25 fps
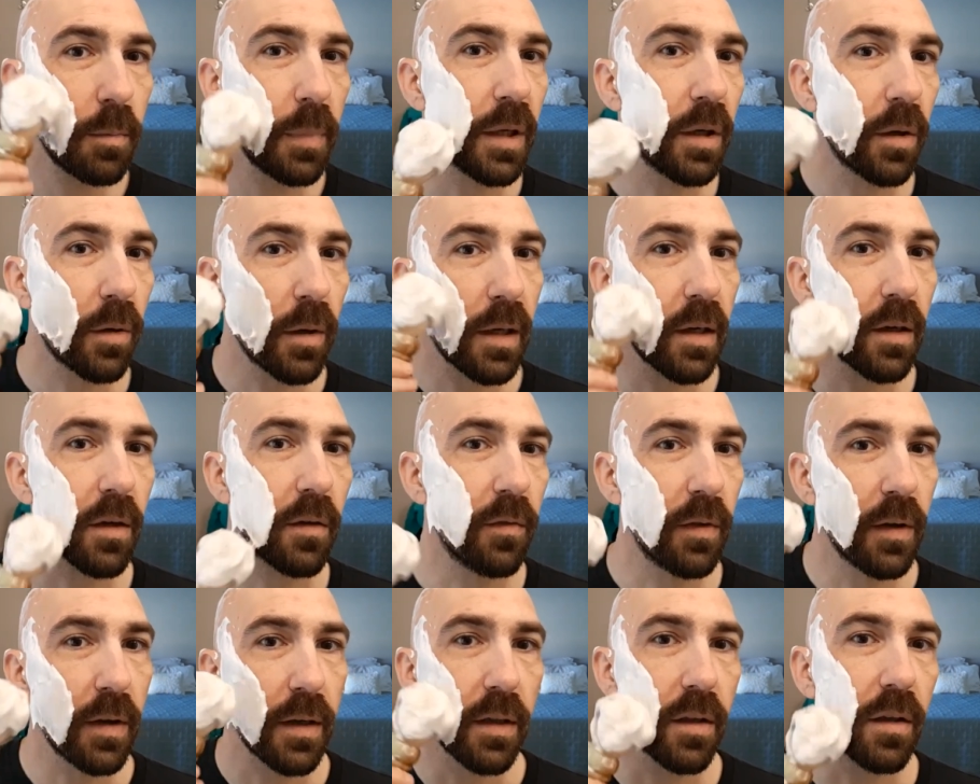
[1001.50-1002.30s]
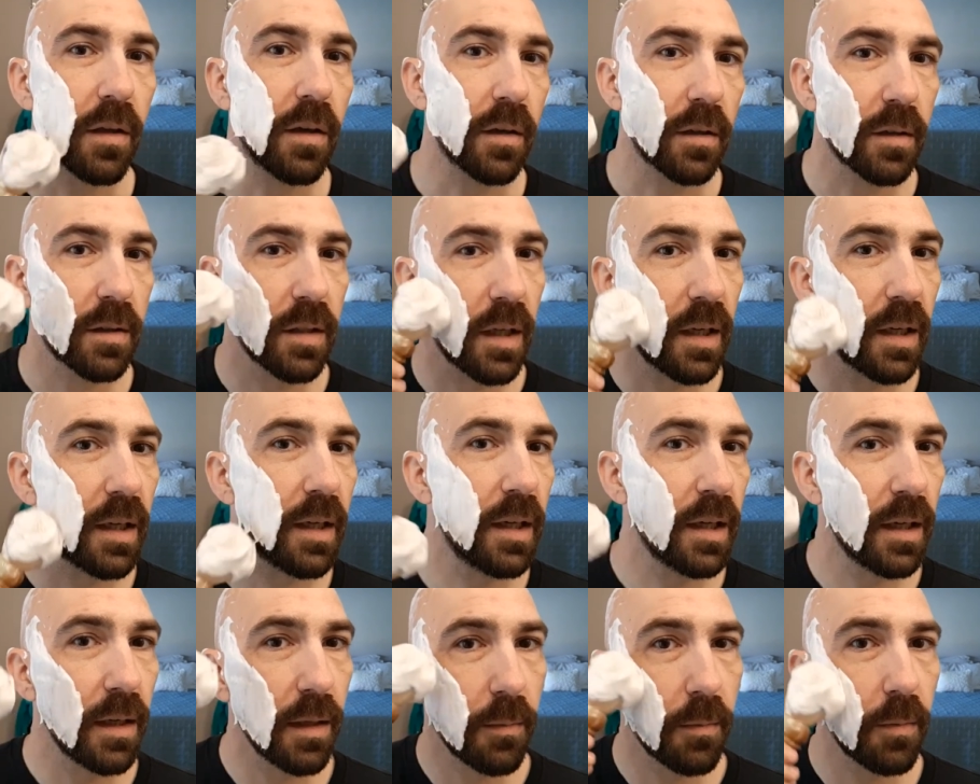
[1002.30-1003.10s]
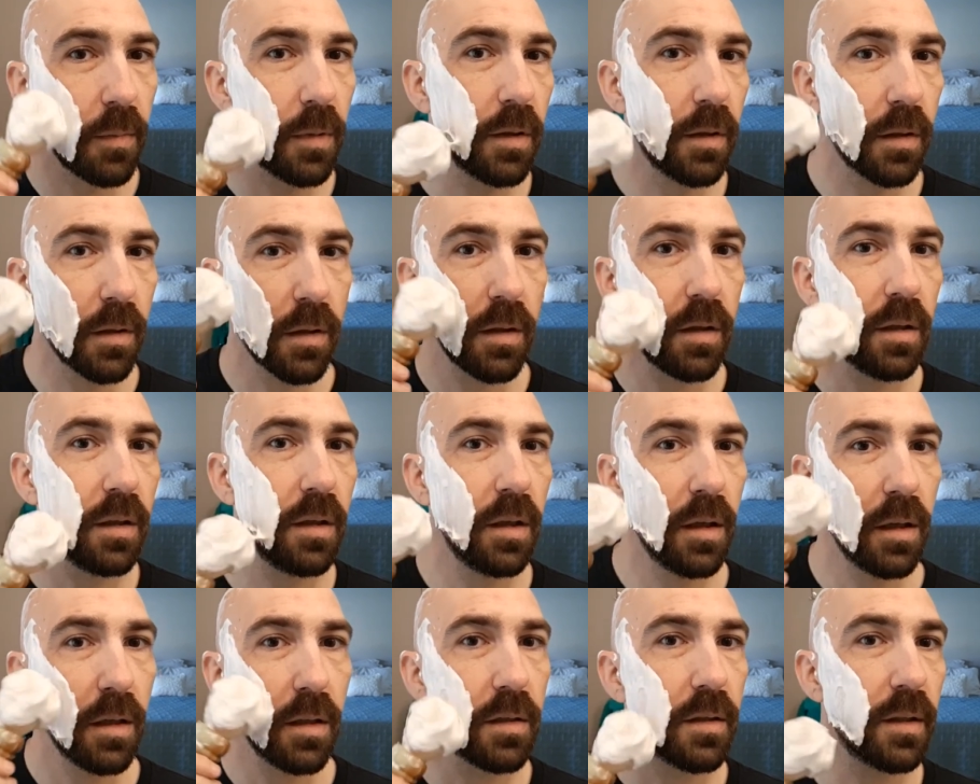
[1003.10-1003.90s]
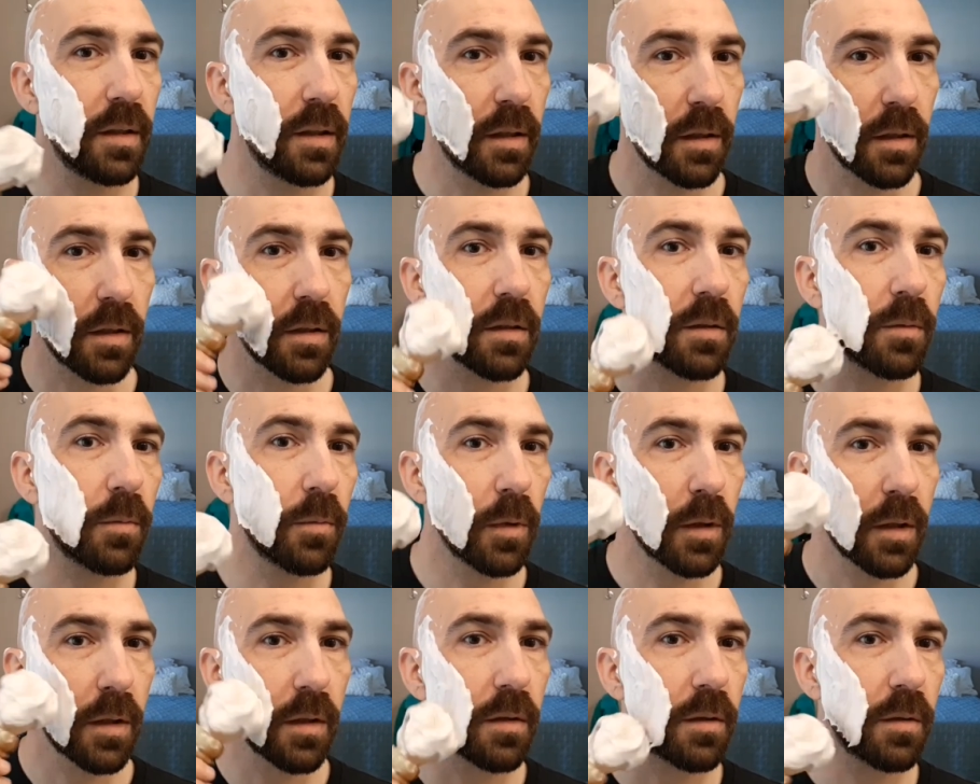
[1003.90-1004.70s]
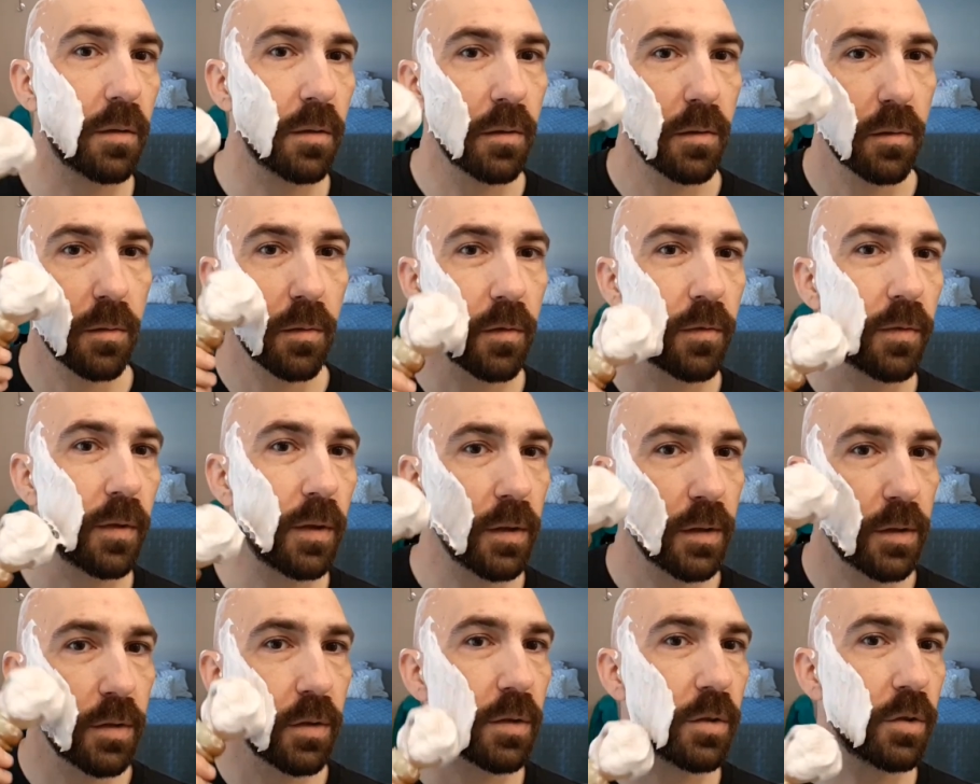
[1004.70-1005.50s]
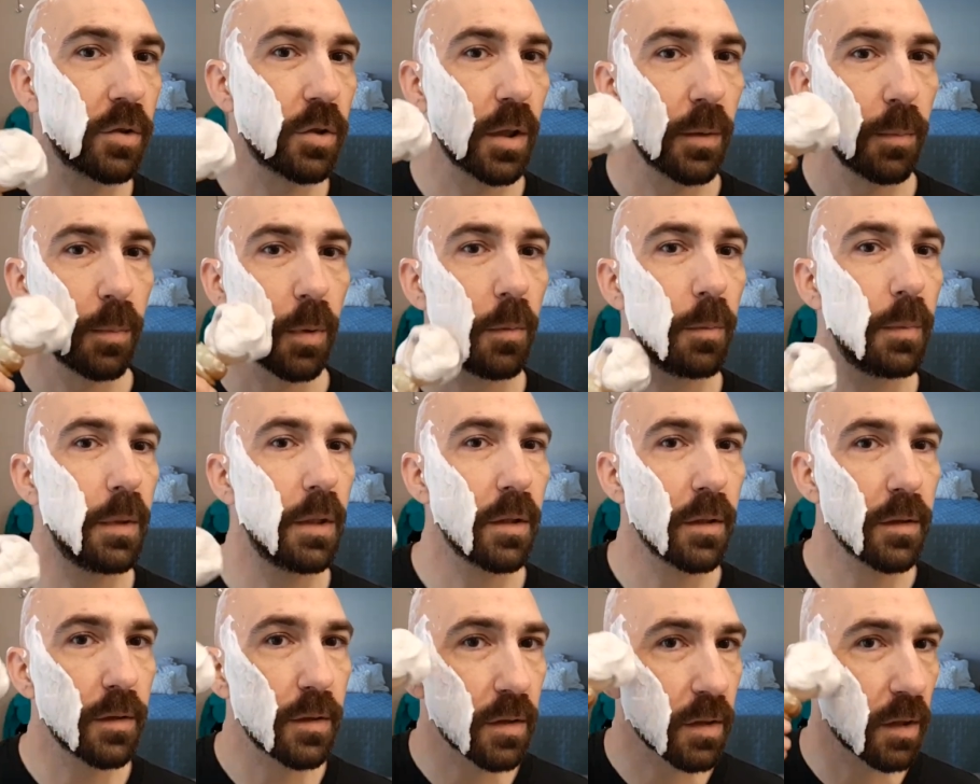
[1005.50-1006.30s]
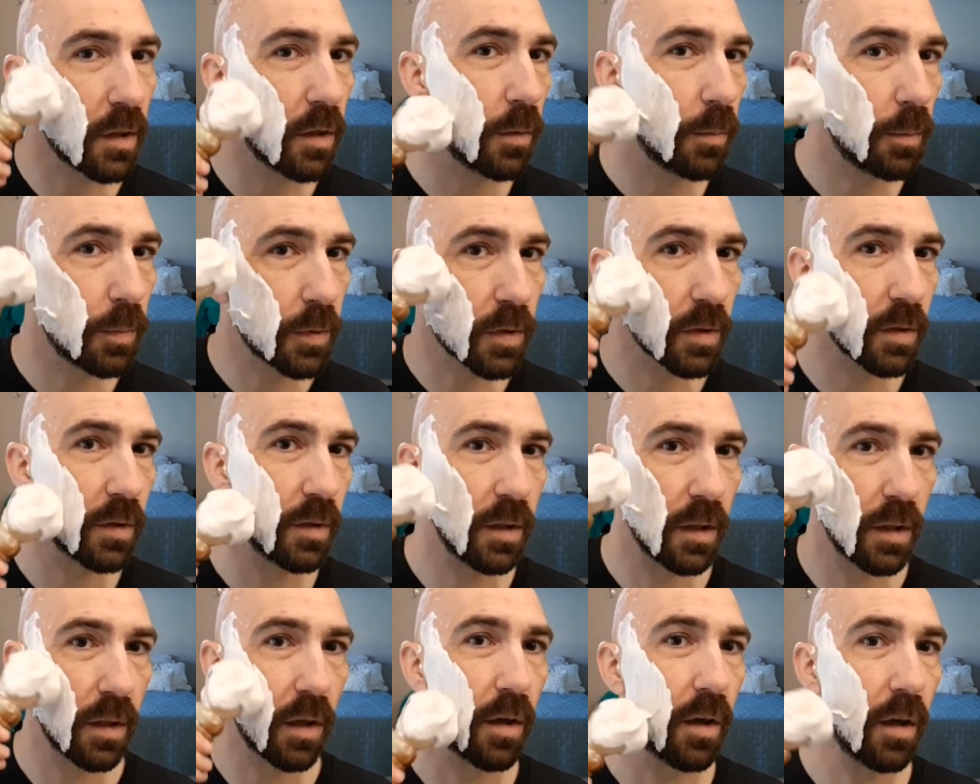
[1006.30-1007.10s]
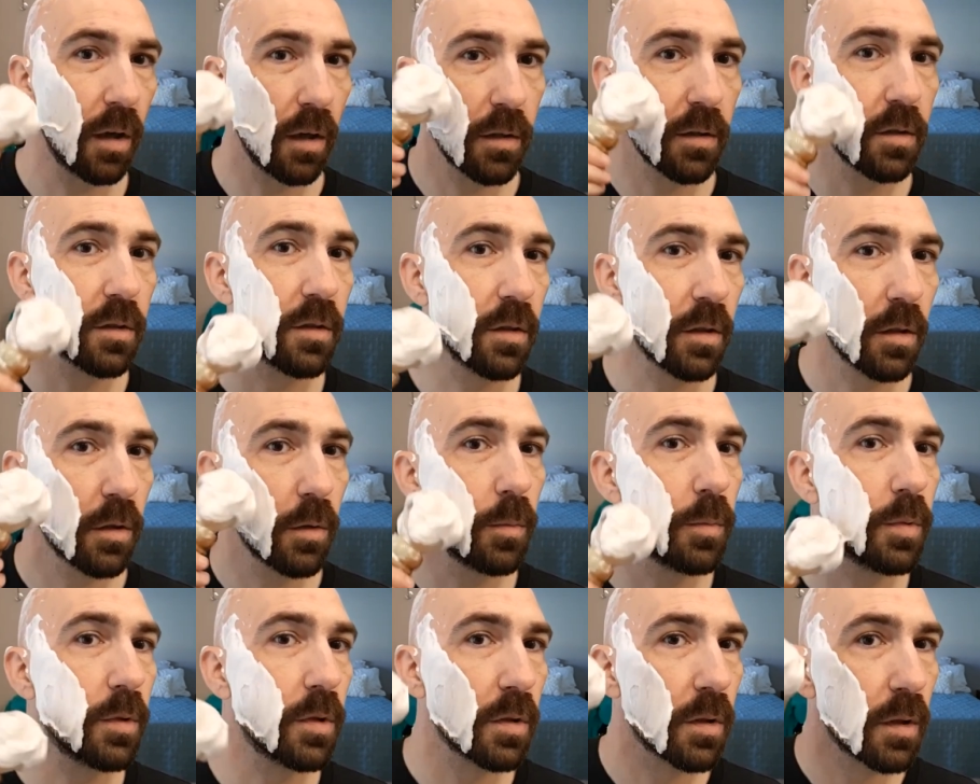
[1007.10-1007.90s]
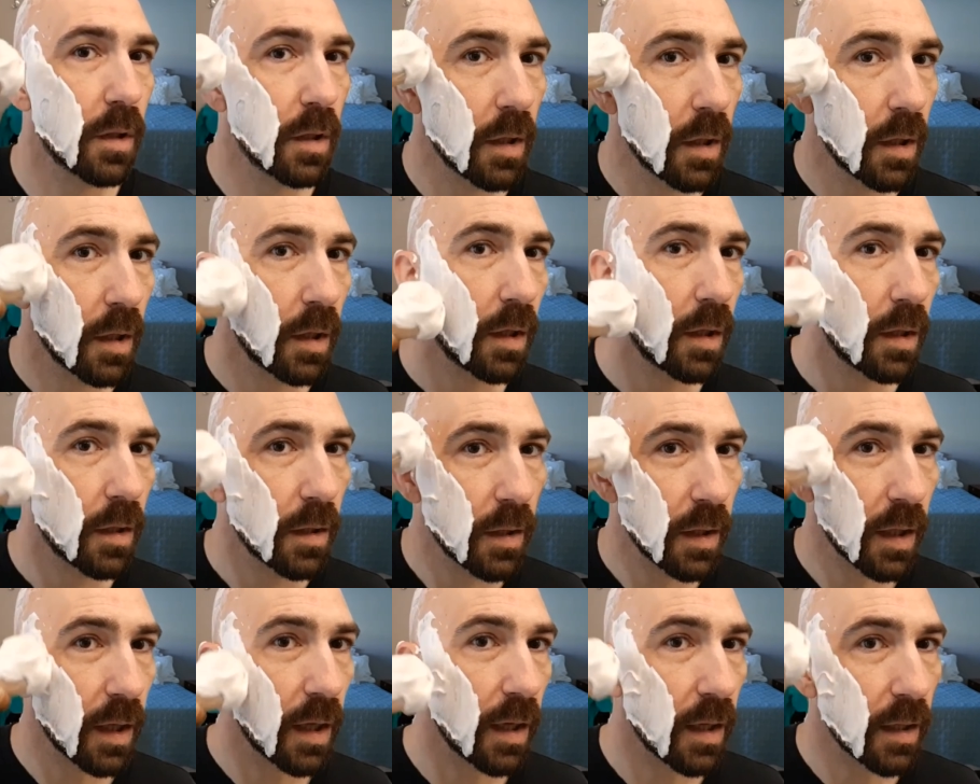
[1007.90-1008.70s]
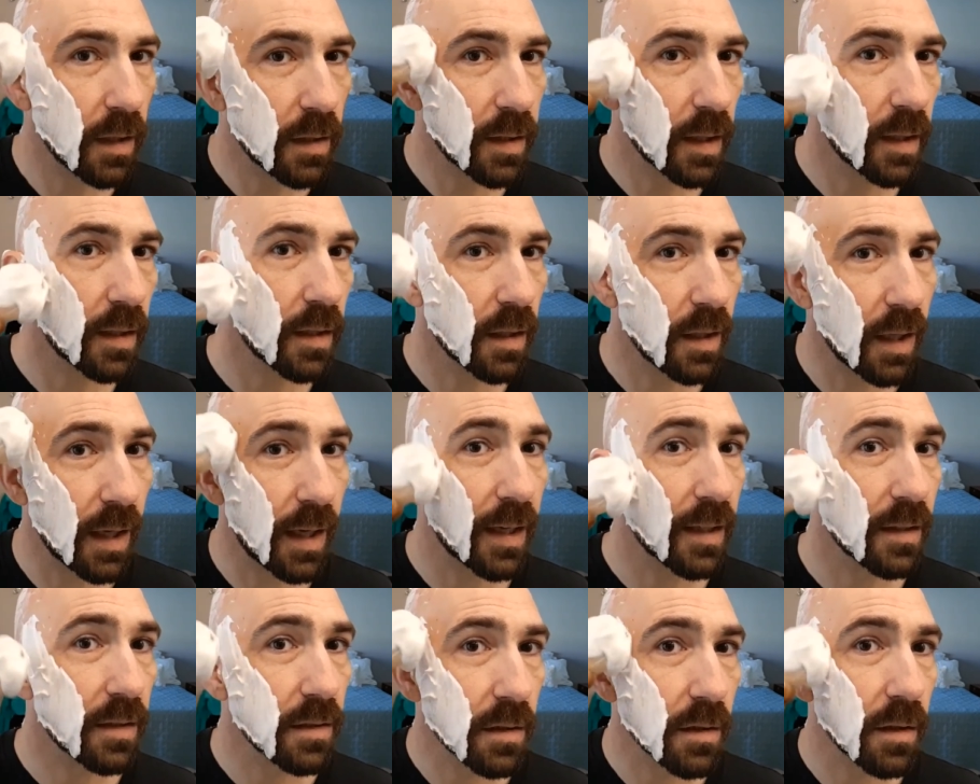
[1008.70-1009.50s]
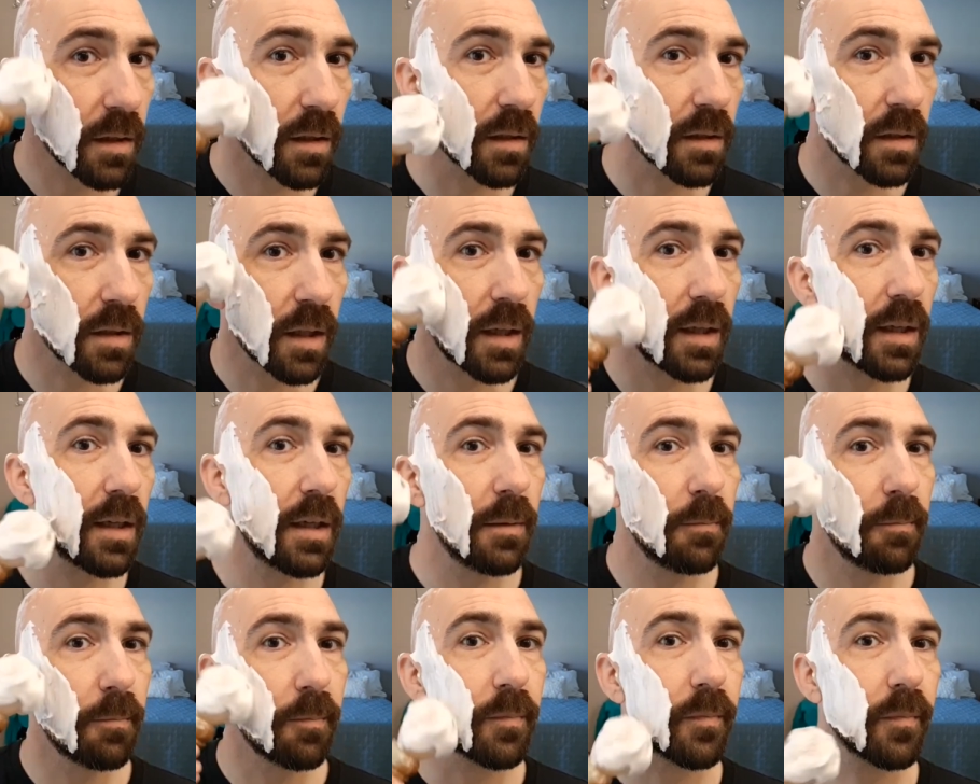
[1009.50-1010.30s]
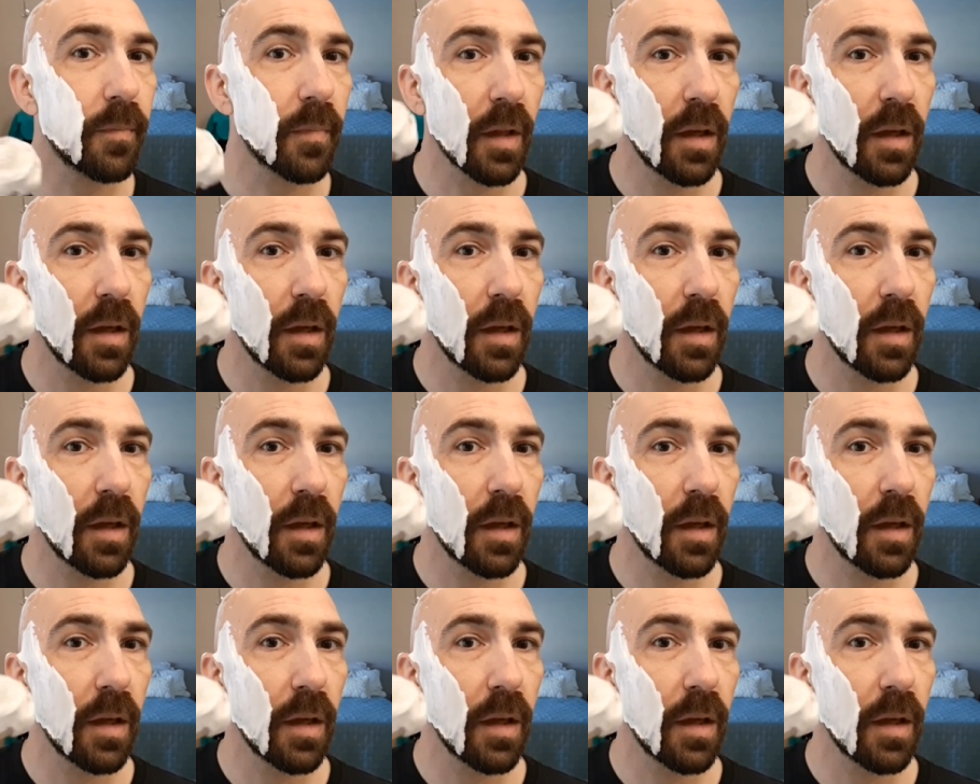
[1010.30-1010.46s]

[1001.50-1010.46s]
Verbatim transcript: been around a very long time. Uh, they're what are referred to as triple milled soaps, so they're hard soaps that tend to last a long time.